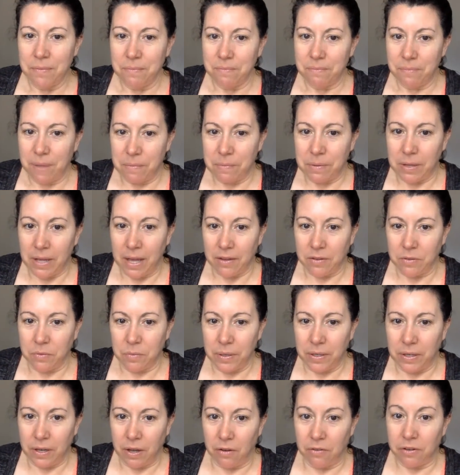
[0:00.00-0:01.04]
Maybe, as
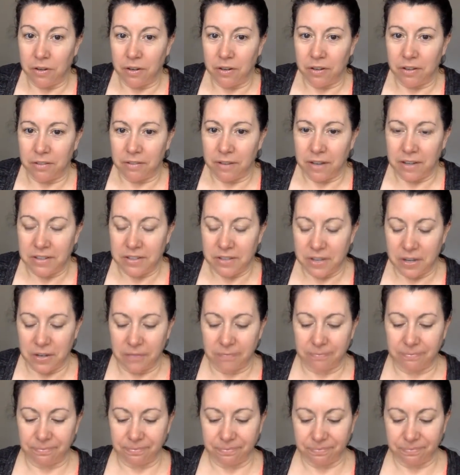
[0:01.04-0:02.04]
we know here in the Red Zone,